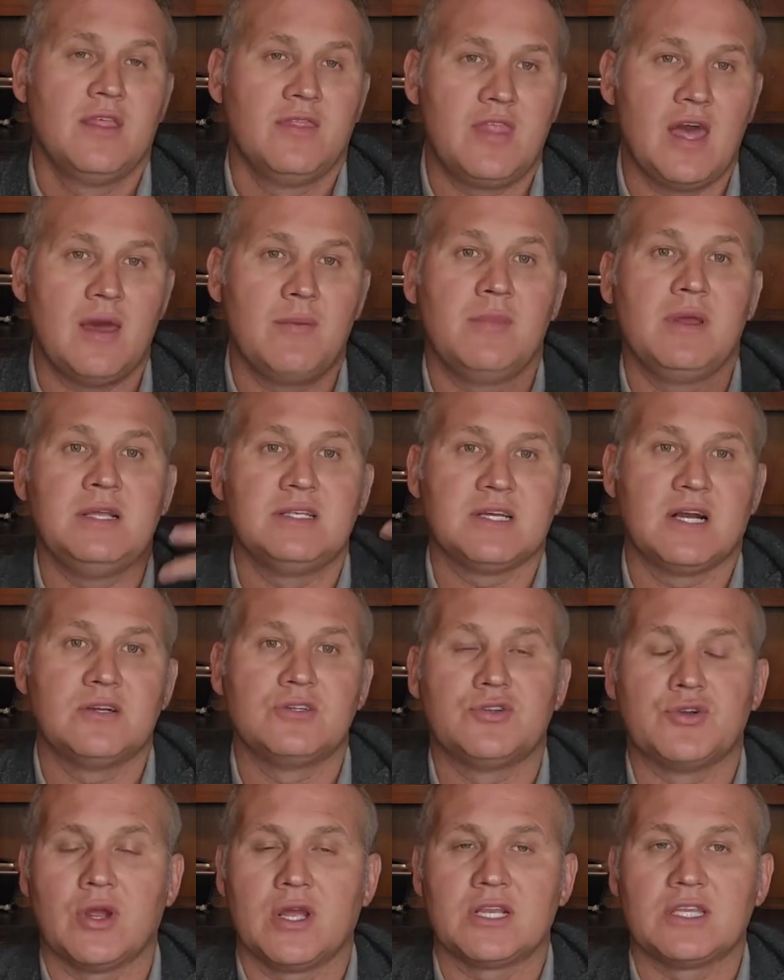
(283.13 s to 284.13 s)
that means our
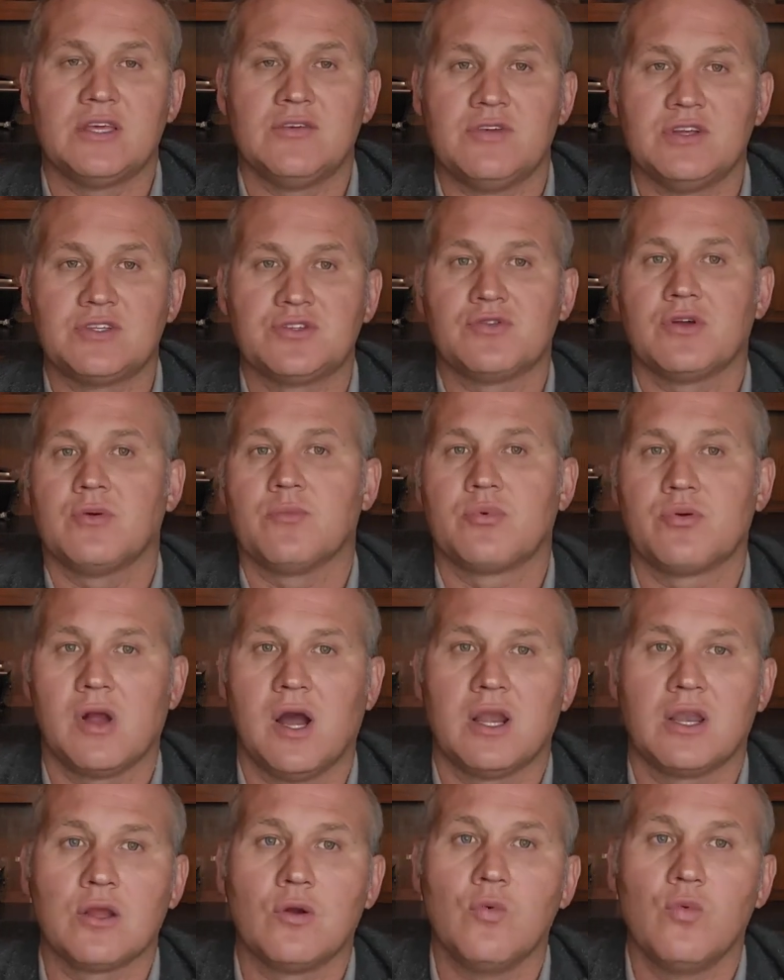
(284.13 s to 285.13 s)
DirecTV Stream
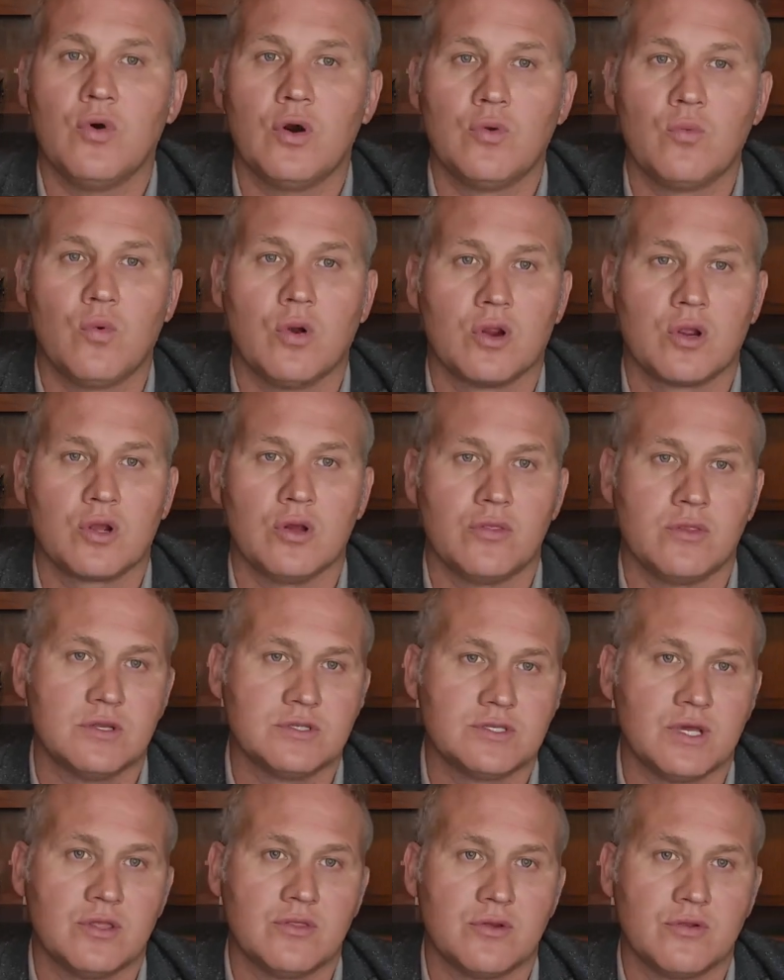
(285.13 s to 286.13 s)
product would work on
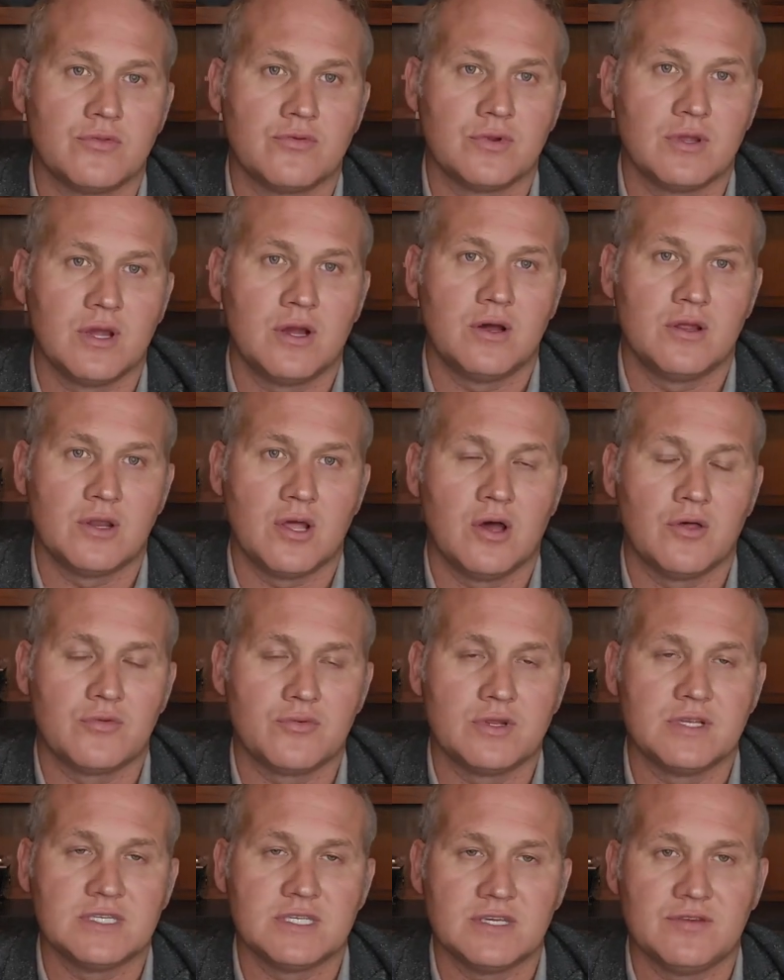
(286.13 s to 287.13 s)
those other 3, on all
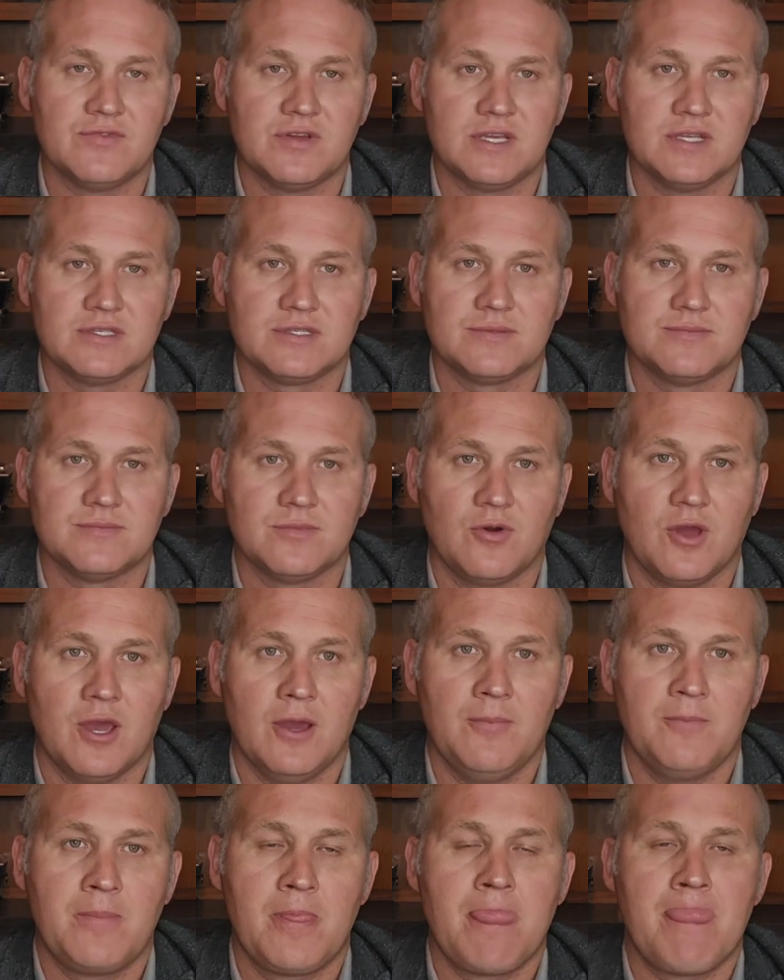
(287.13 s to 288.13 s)
3 TVs. Okay?